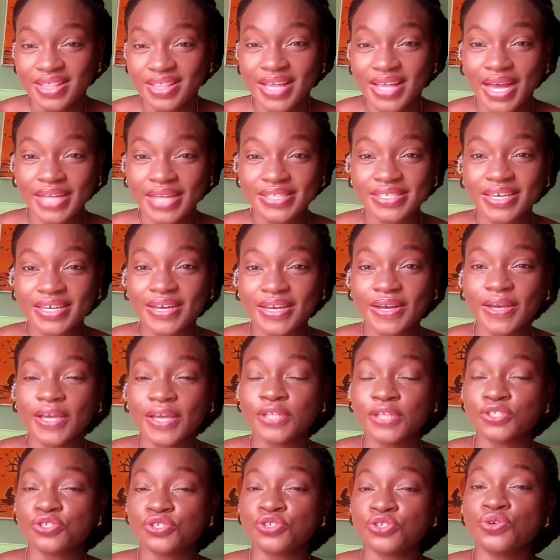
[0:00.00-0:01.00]
that
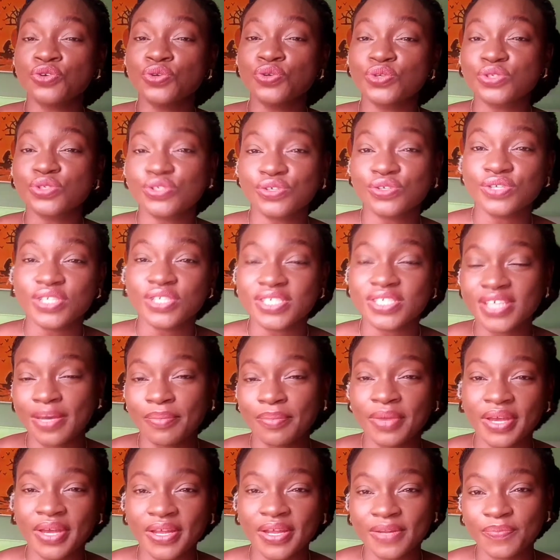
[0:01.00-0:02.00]
is used to
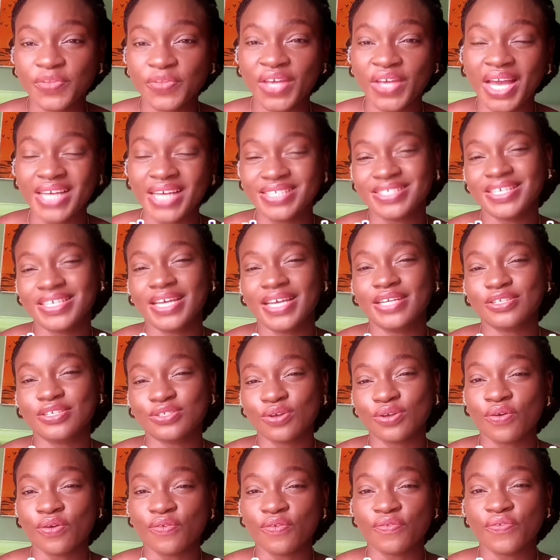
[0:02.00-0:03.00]
determine the extent
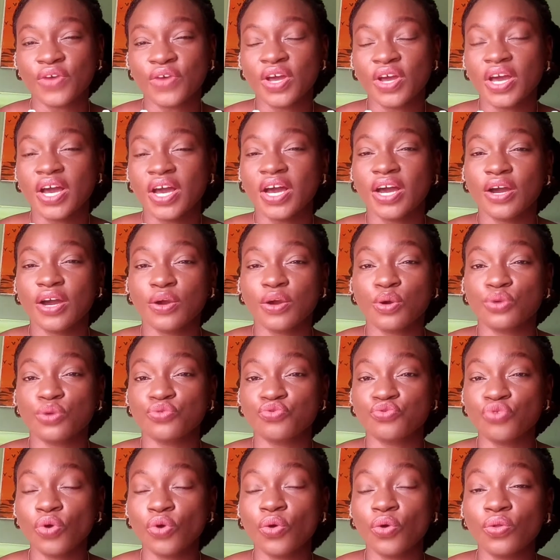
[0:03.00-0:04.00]
of
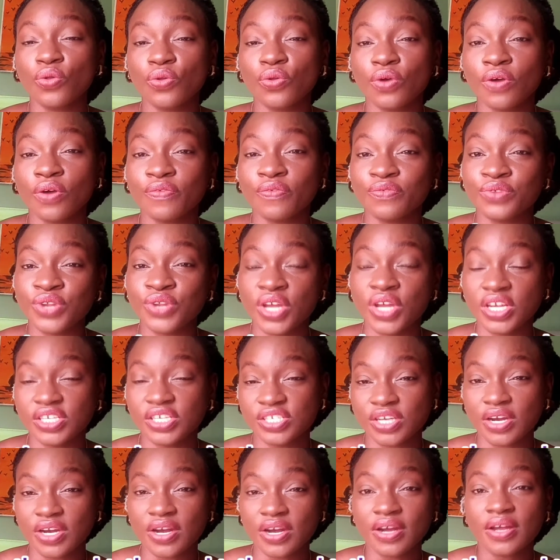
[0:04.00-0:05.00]
control of
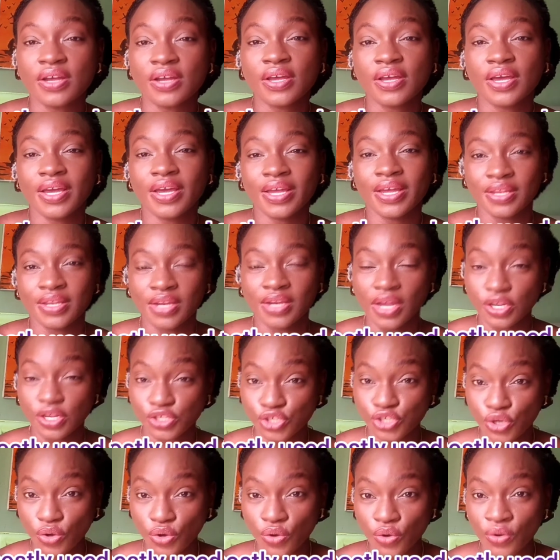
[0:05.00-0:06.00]
nature and nurture
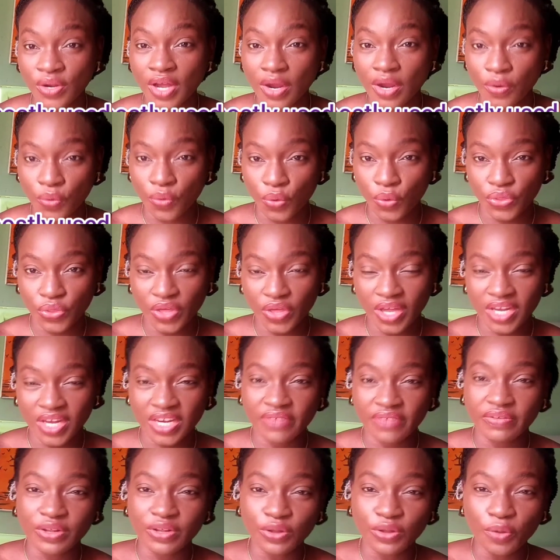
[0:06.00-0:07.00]
on our growth and
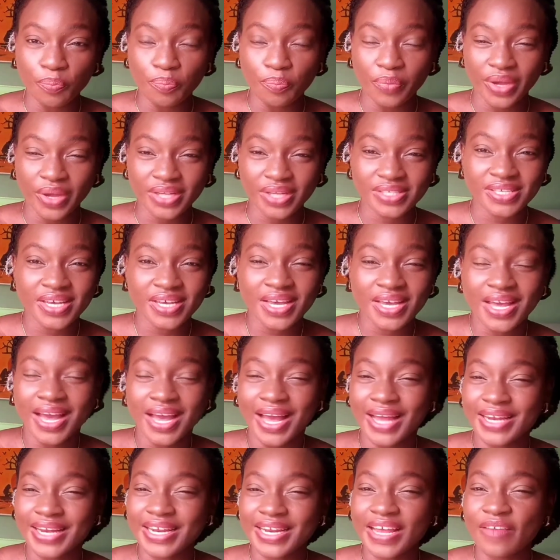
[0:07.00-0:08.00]
development.
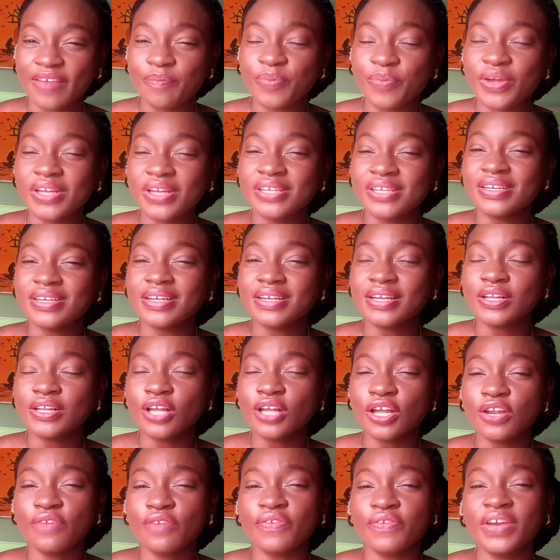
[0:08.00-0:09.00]
And there have been a lot
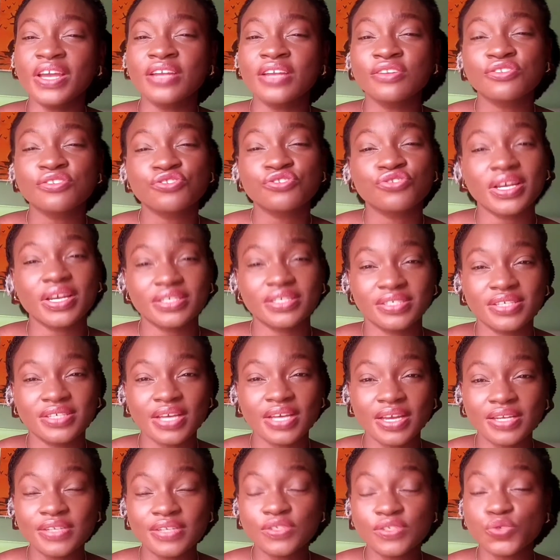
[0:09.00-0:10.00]
of
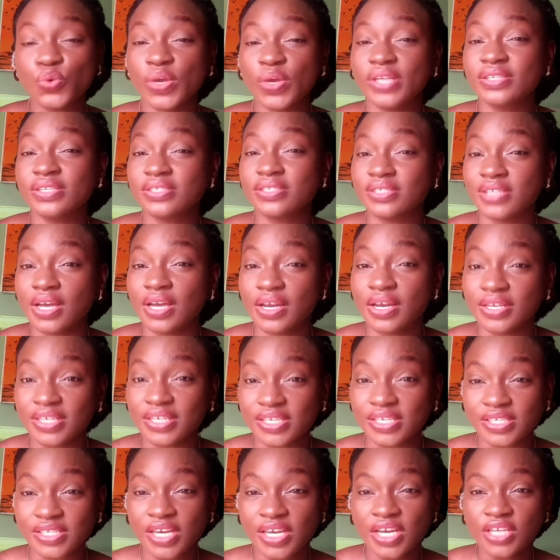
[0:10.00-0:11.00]
interesting twin
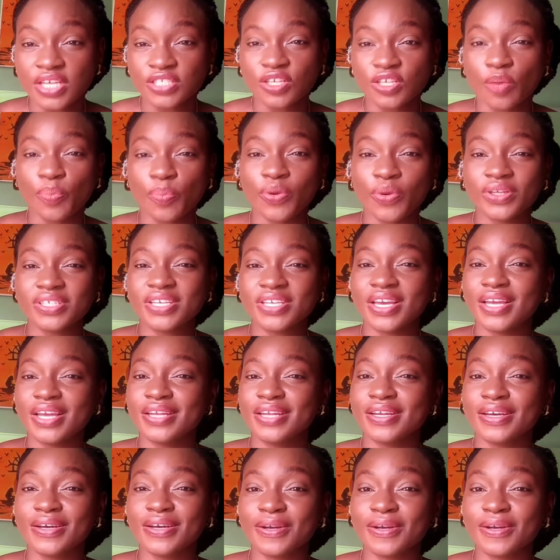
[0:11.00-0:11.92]
studies supporting